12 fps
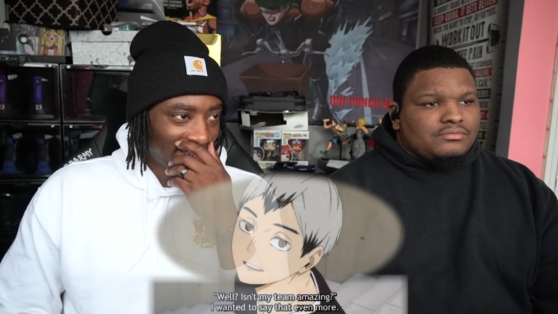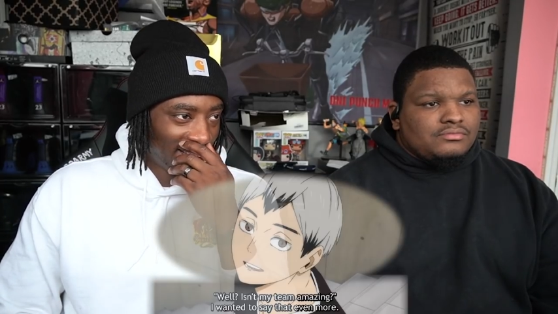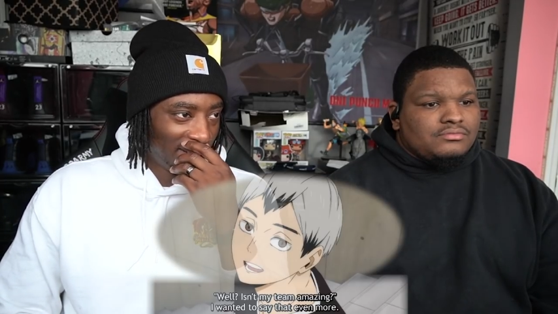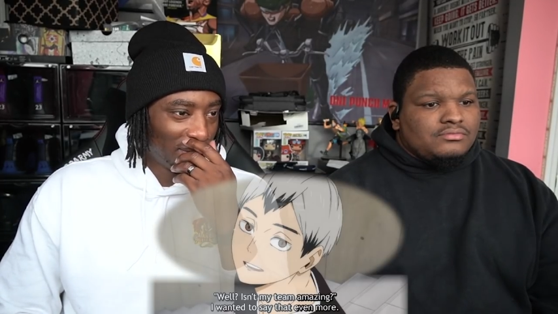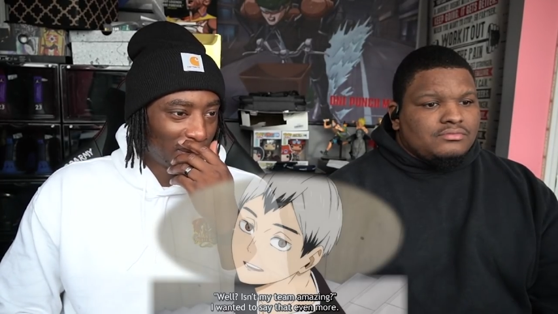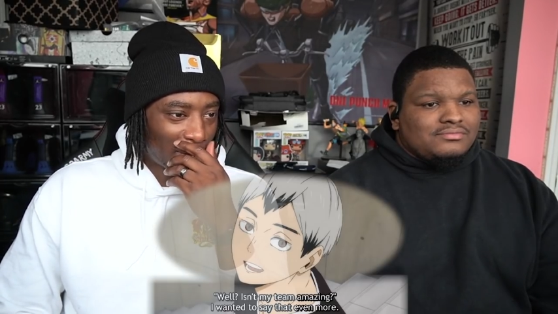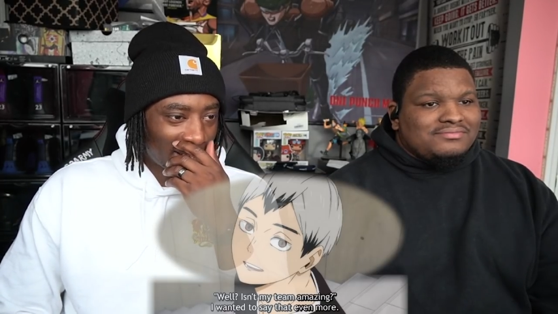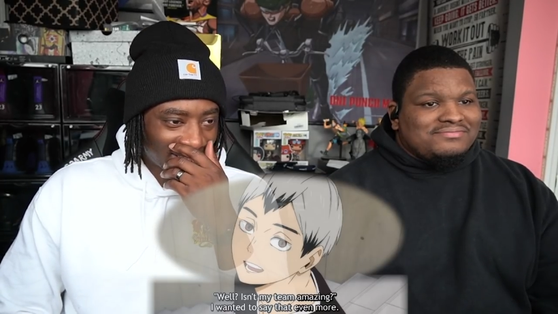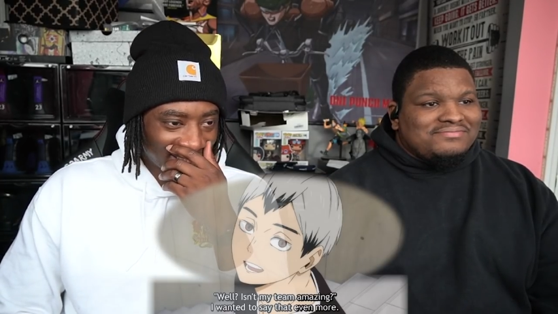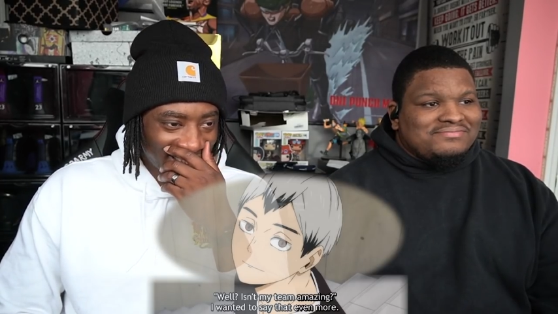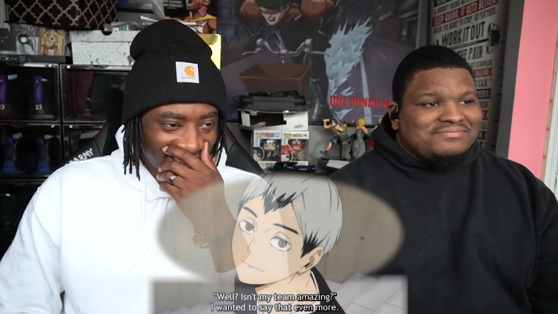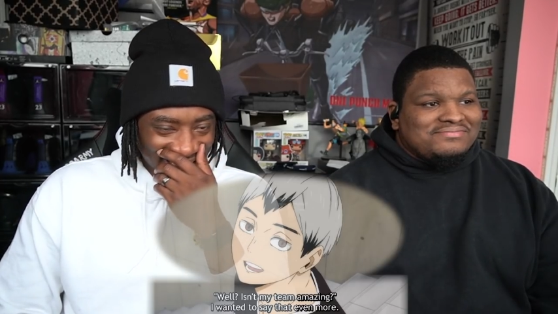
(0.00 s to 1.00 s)
Speaker 1: he was
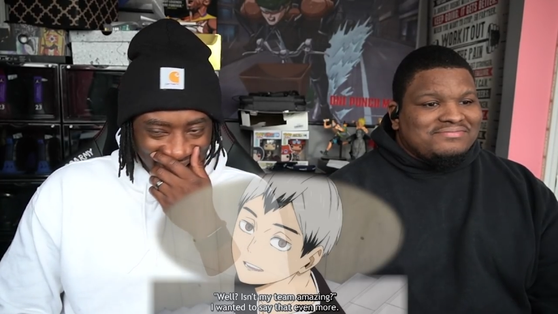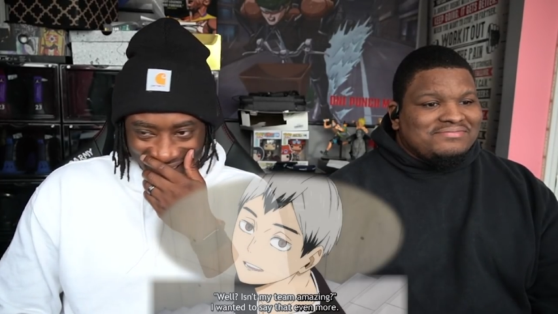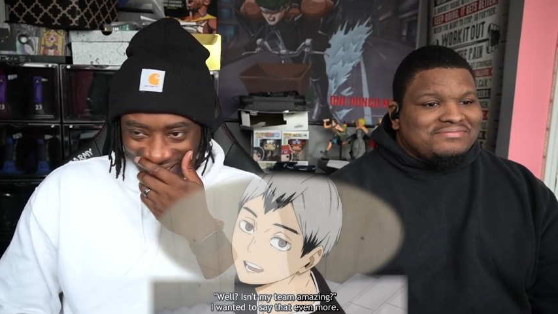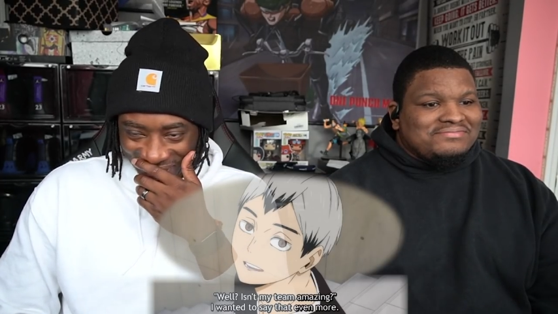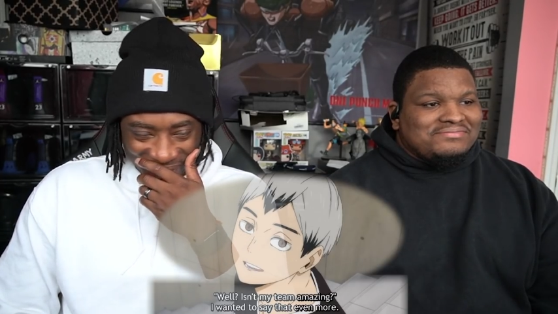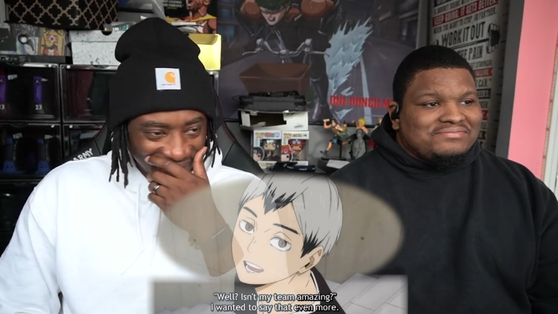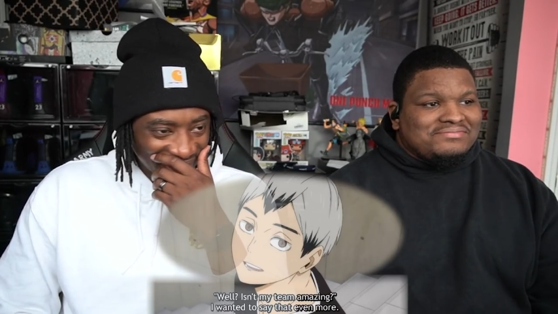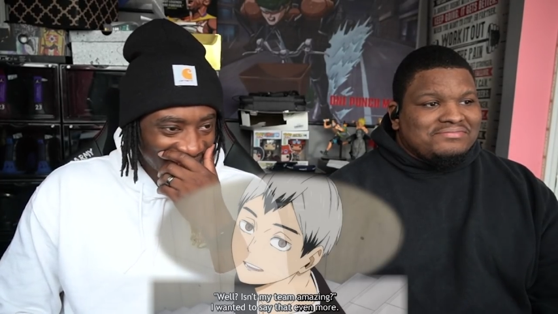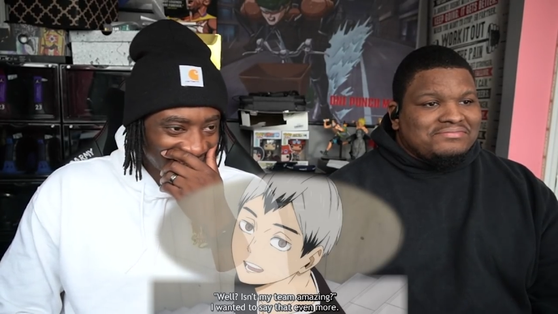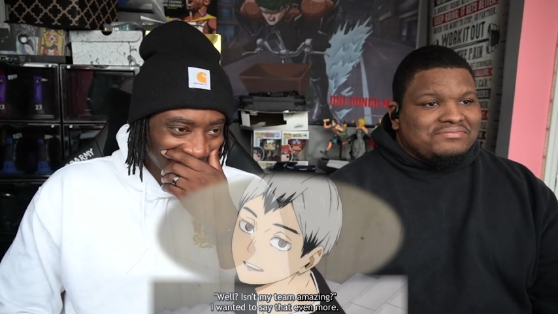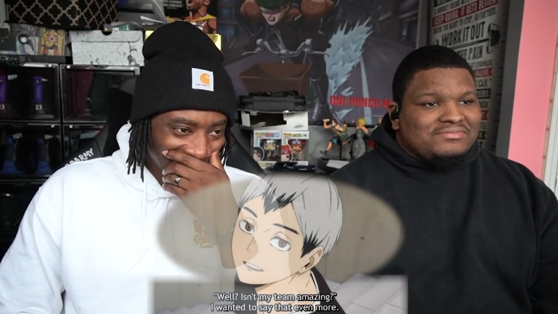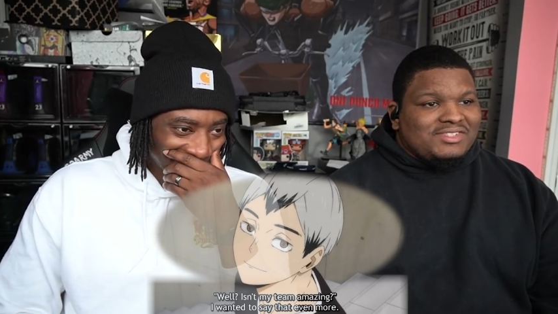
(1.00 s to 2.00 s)
watching this, ain't bro?
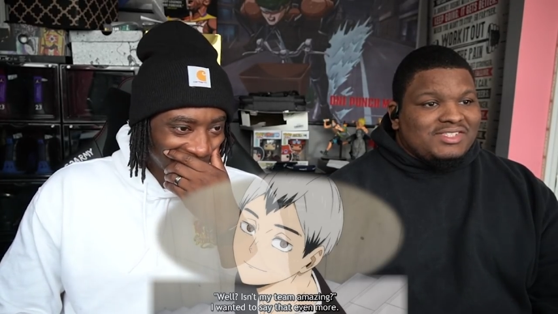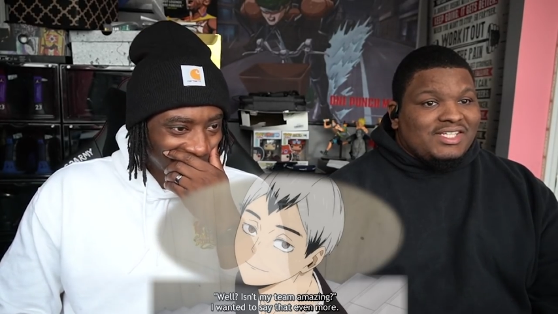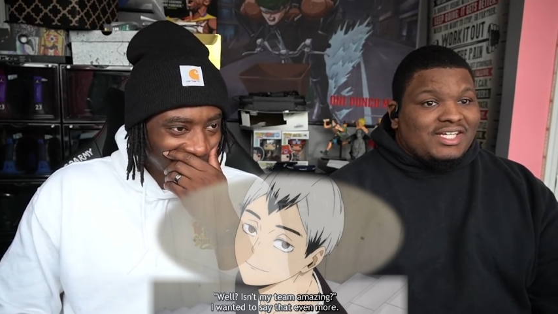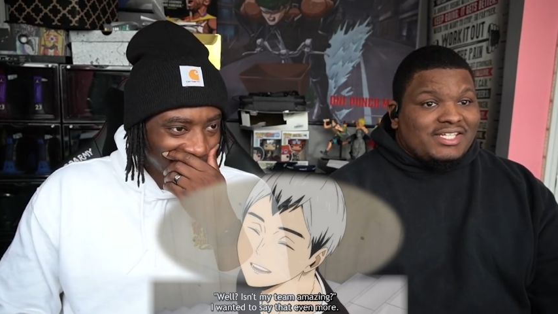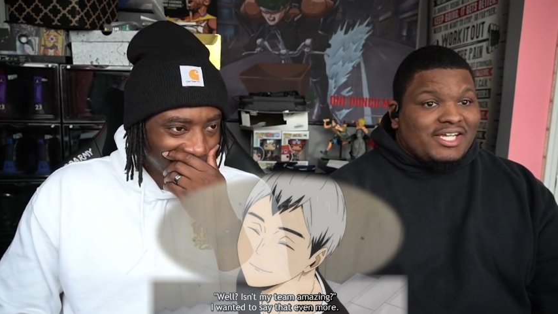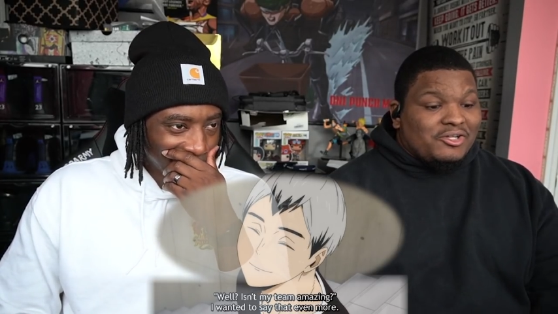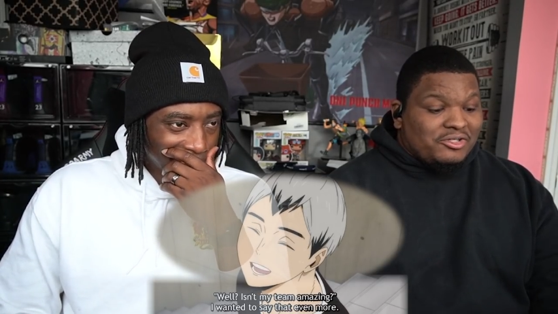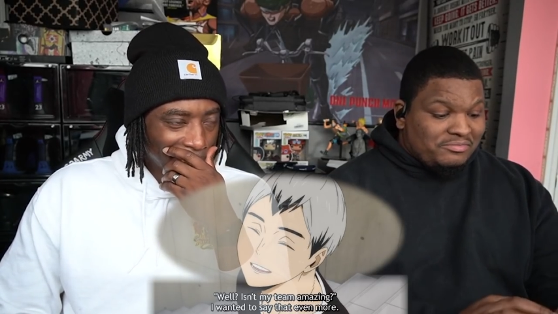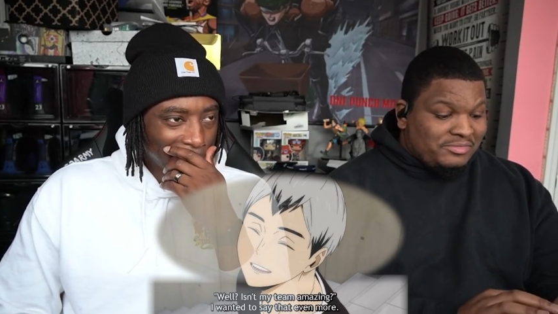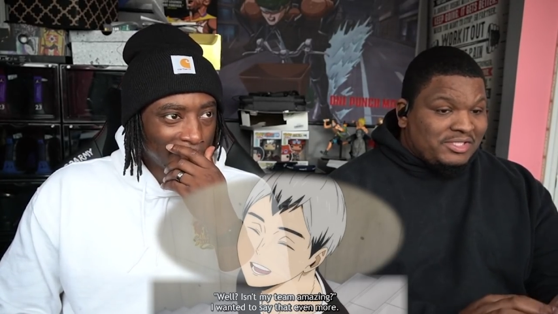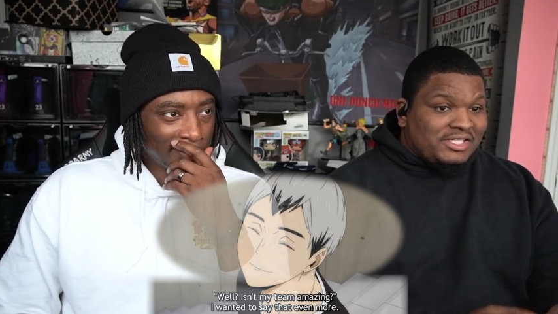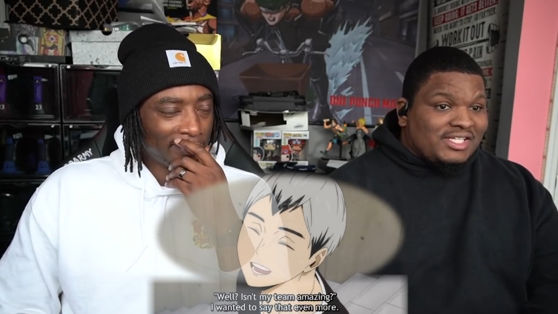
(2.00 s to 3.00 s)
Speaker 2: He's like, I count it,
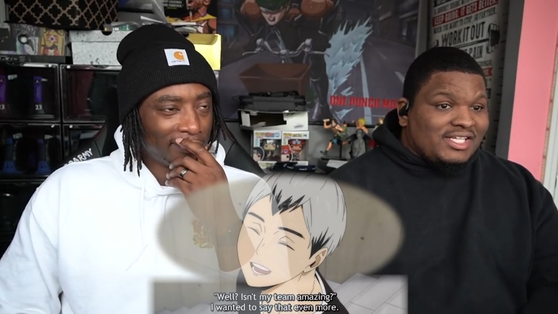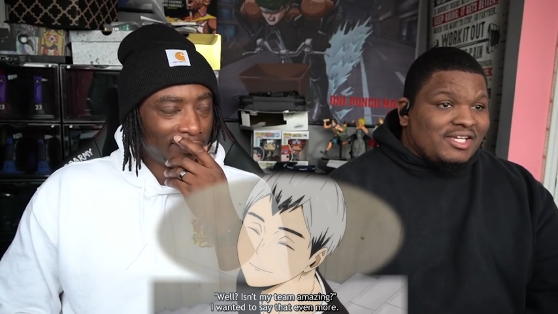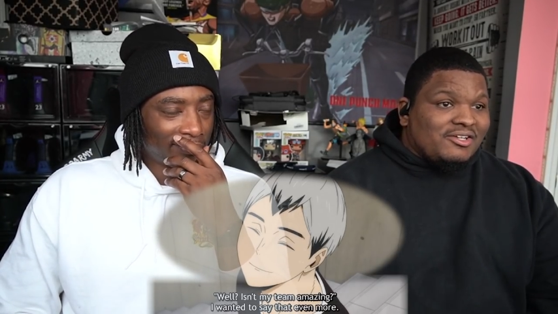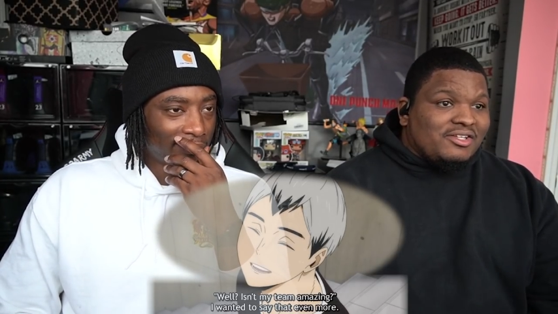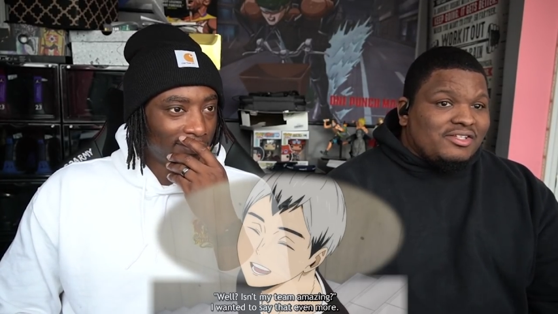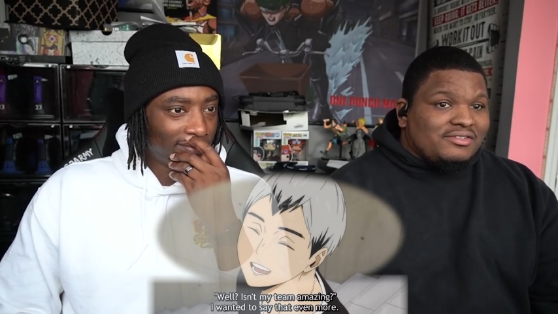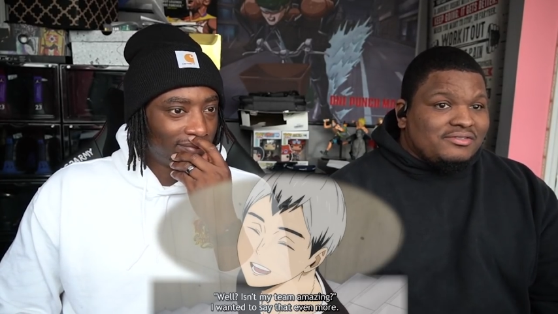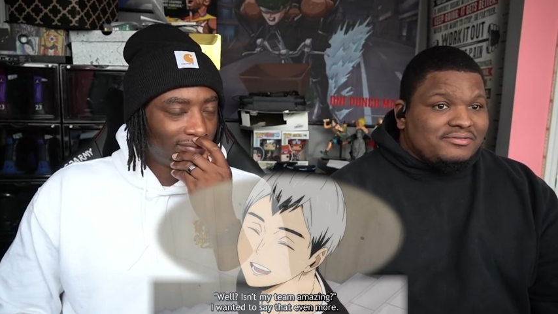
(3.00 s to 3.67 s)
man. I count it.